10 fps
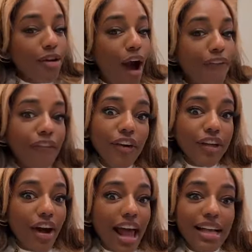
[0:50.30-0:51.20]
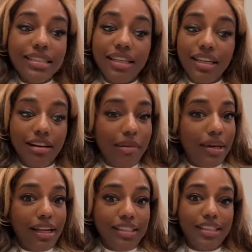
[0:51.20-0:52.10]
No, for real, y'all, that's a good
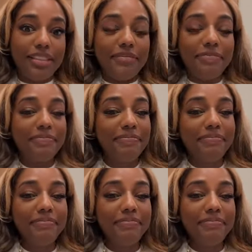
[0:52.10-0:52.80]
combination.